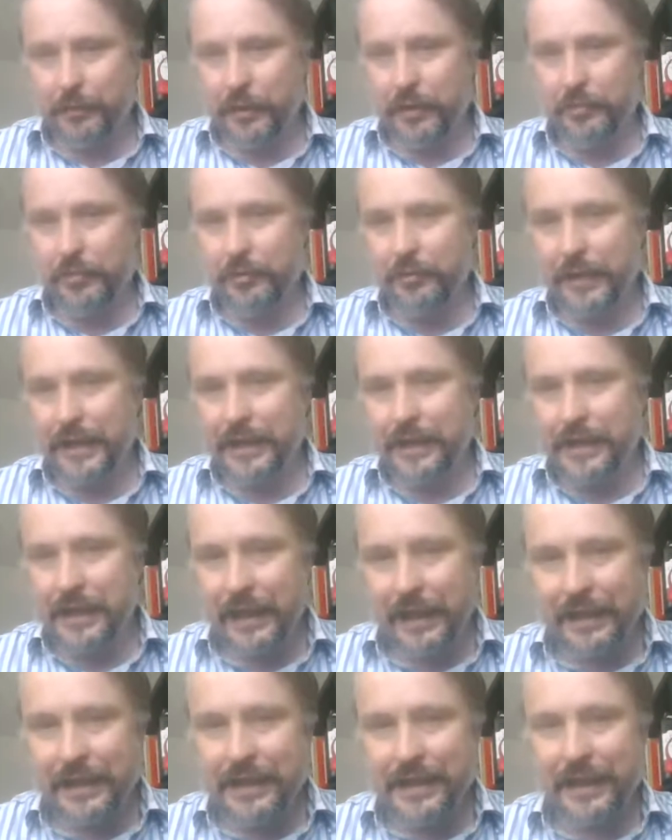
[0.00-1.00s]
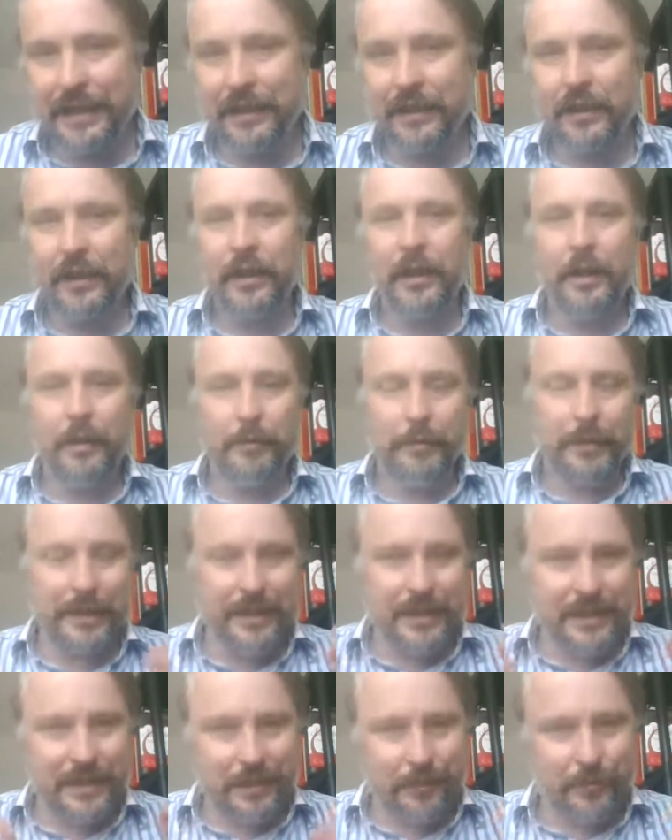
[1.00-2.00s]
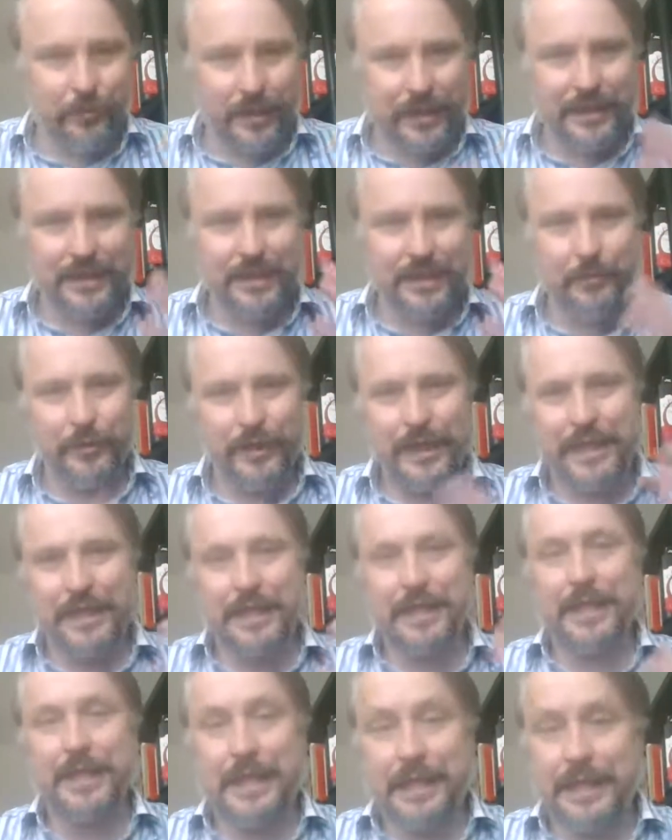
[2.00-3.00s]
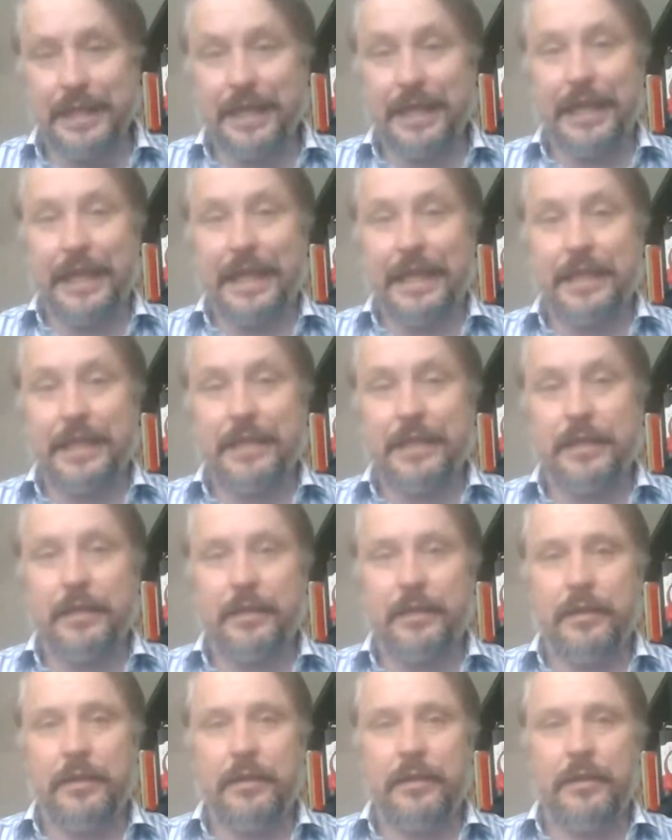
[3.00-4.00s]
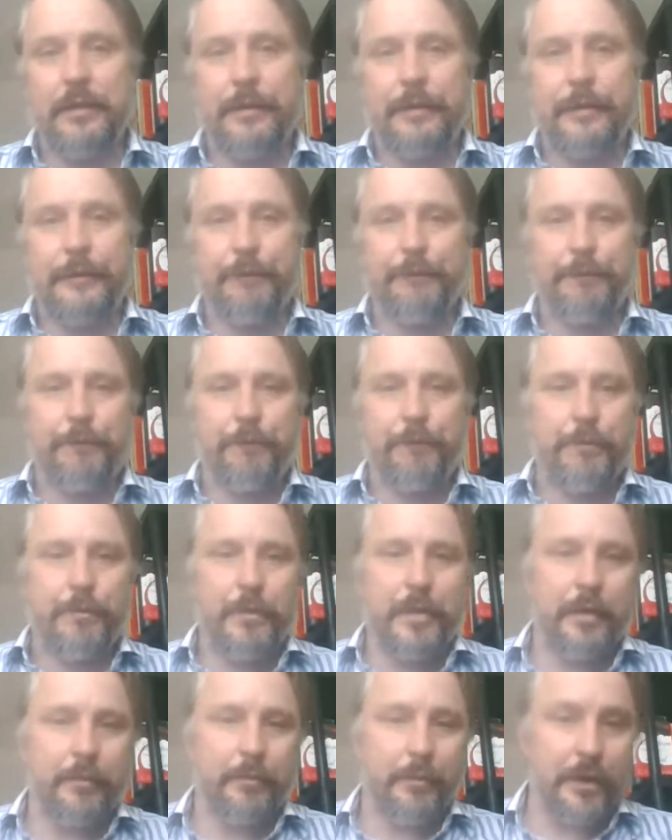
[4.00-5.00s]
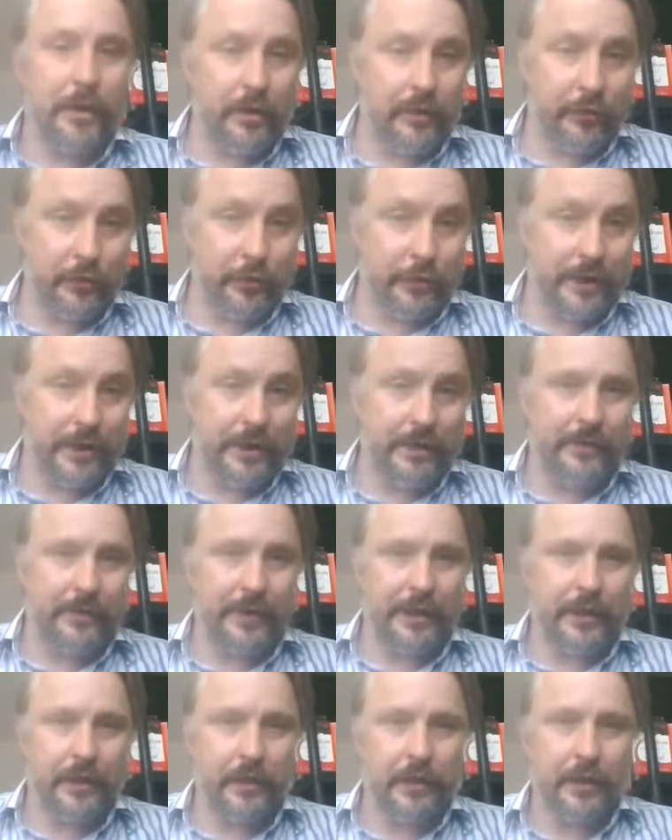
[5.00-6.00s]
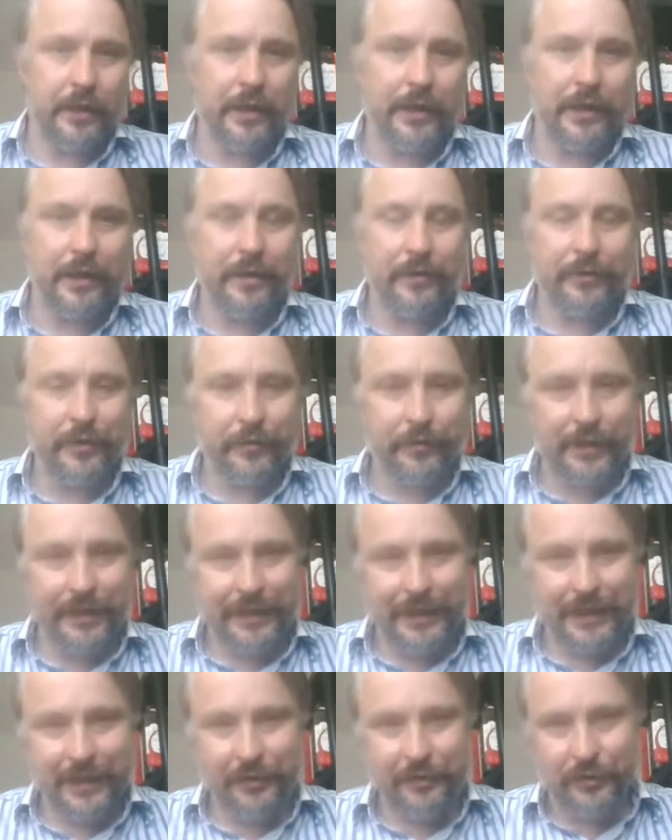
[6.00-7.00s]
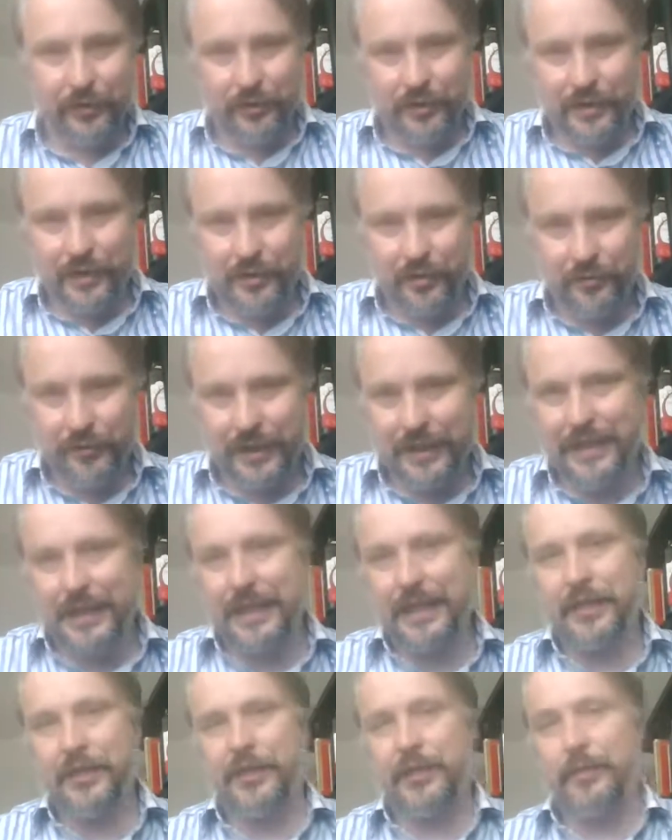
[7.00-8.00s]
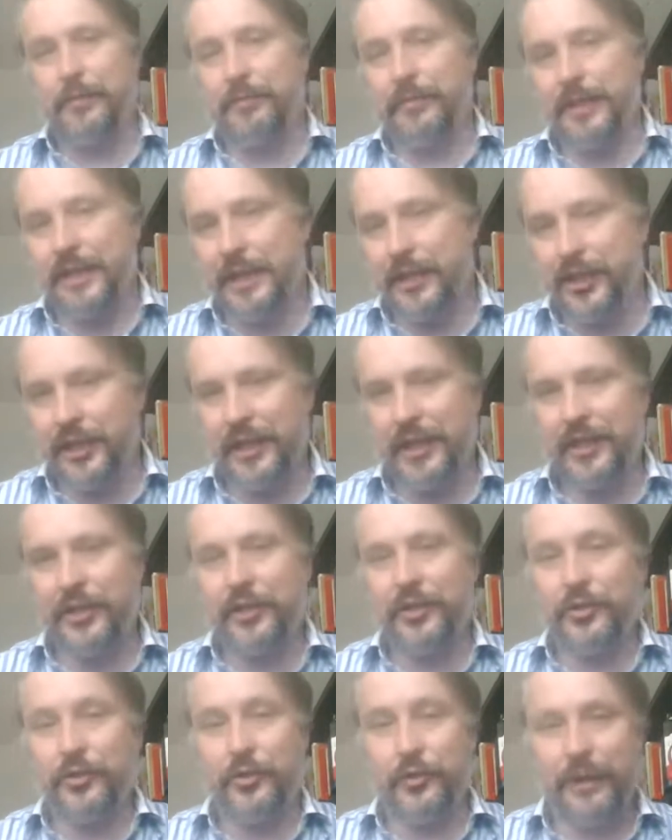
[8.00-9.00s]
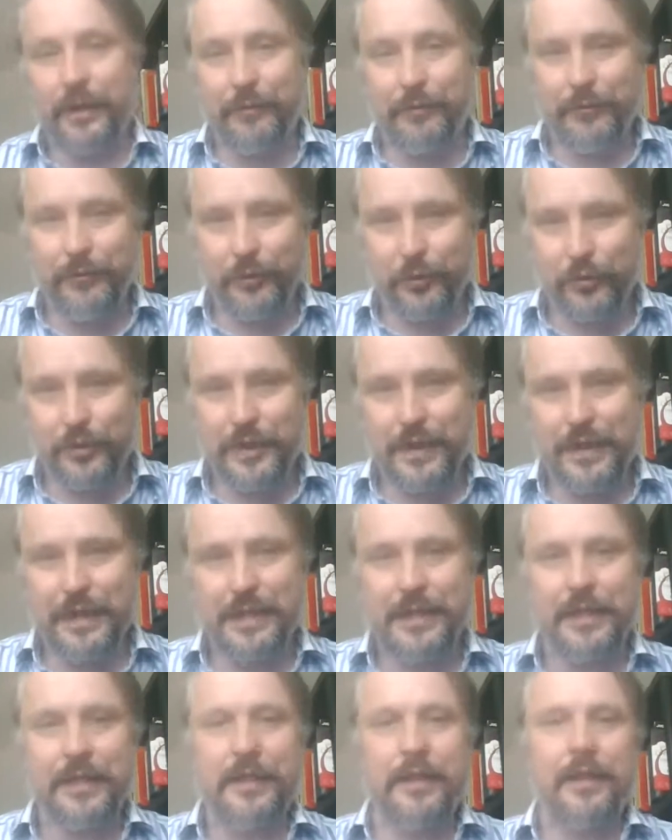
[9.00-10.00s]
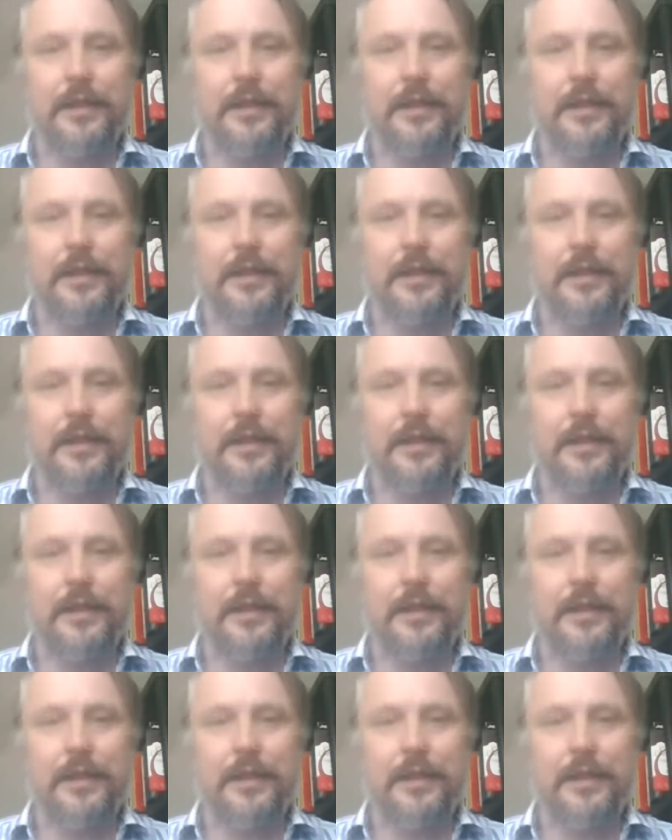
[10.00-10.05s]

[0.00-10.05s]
Barbara Bacca's acting, but somewhere there's a disconnect. But otherwise, very good. I love the fact that you've got a Soviet agent, a British agent joining forces.